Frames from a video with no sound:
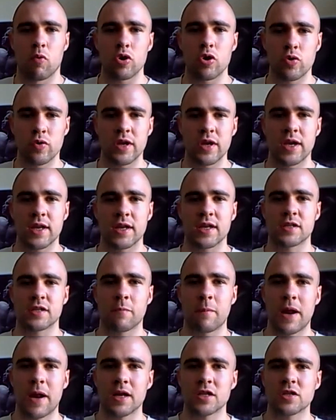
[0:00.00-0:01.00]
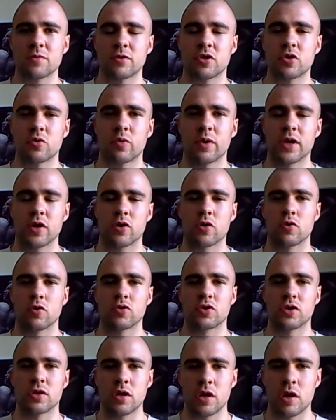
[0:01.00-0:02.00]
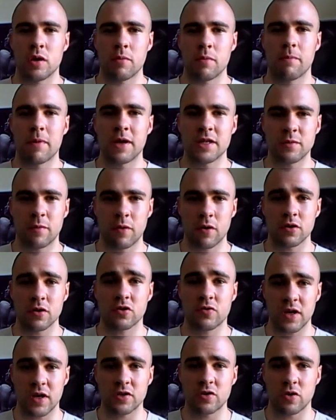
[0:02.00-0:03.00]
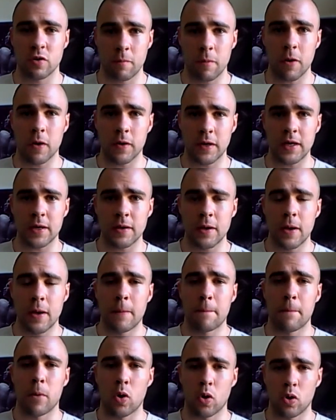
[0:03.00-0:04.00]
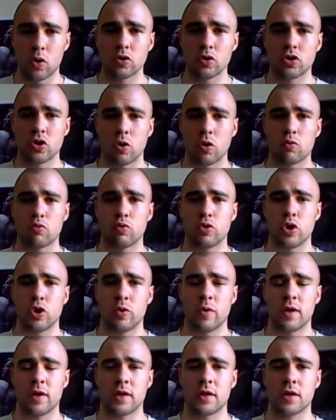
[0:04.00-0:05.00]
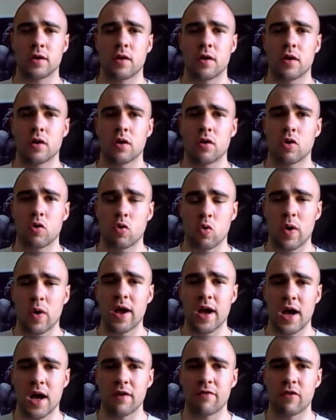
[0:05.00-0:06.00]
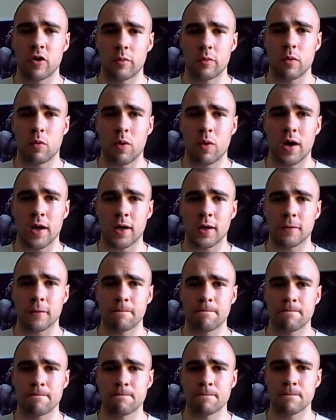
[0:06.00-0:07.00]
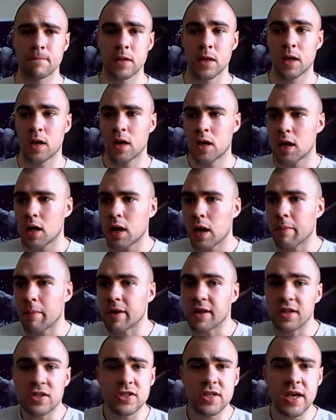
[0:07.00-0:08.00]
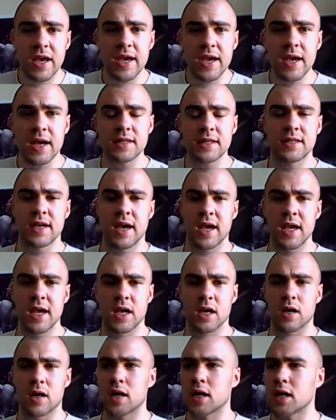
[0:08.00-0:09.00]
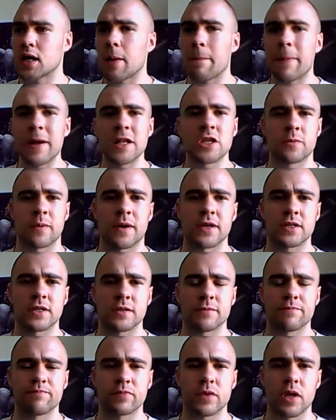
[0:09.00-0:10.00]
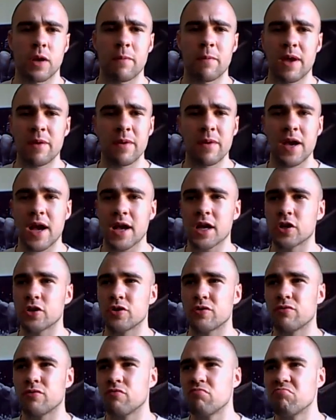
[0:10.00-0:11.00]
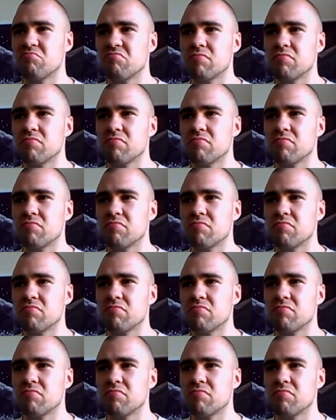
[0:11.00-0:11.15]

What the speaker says: What you need is a balance between causing metabolic stress on the body, but also doing quite a high volume of work. I mean, say I take a bench press, and maybe I could